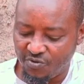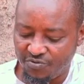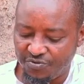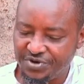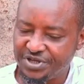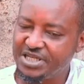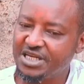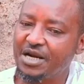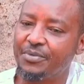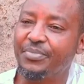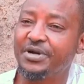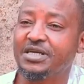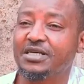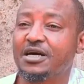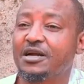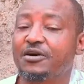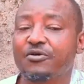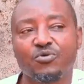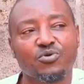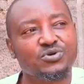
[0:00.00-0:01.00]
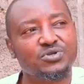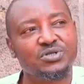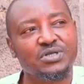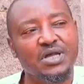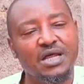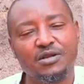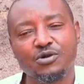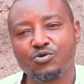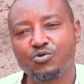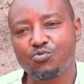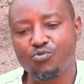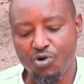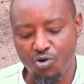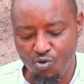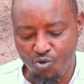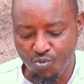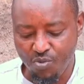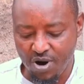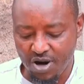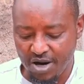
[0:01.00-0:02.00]
Of which inapatikana kwa hospital kubwa
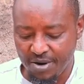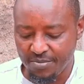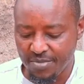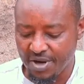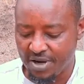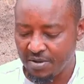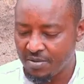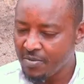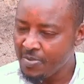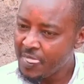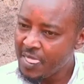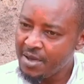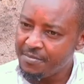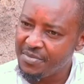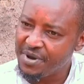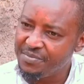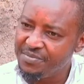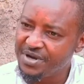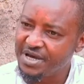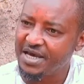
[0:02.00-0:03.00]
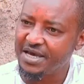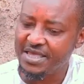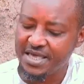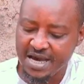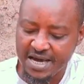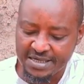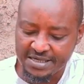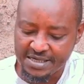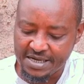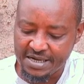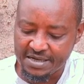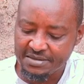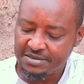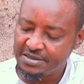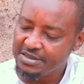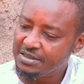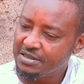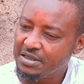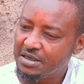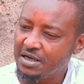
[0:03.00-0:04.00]
kubwa kama maybe Kenyatta.
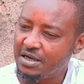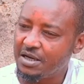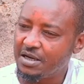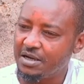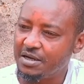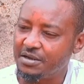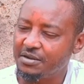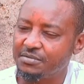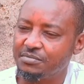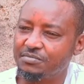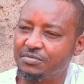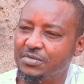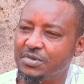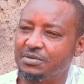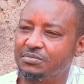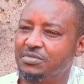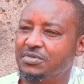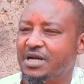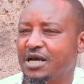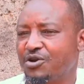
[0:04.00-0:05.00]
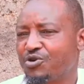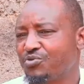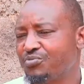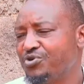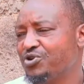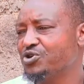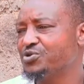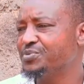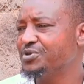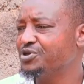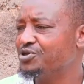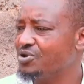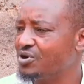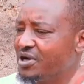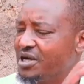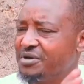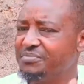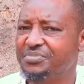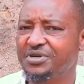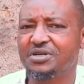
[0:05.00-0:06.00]
Nairobi
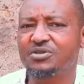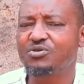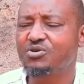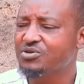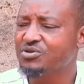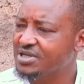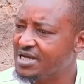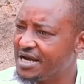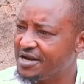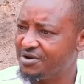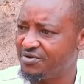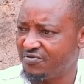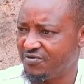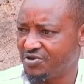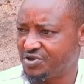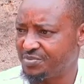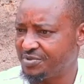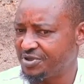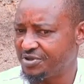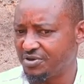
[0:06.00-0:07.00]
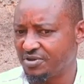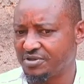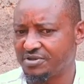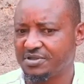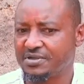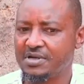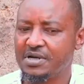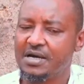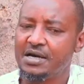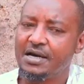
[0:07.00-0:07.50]
Hospital, those kind of hospitals.